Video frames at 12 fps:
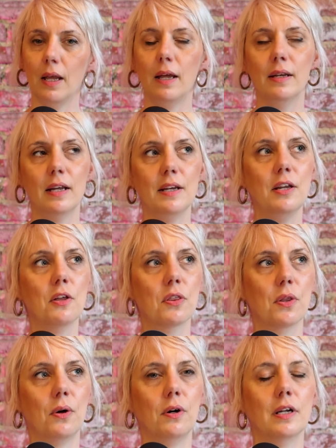And then he
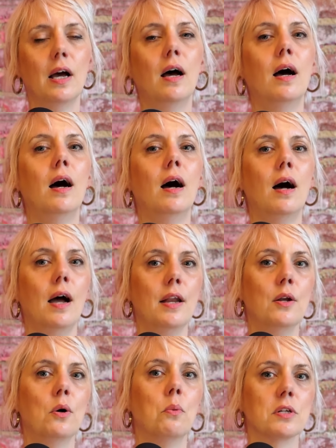thought, I
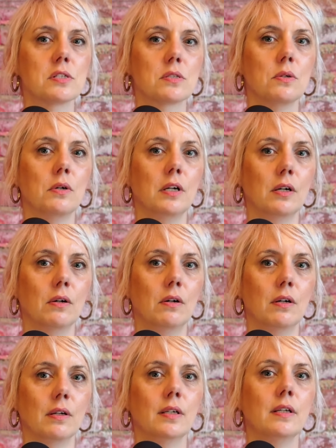know what's going on.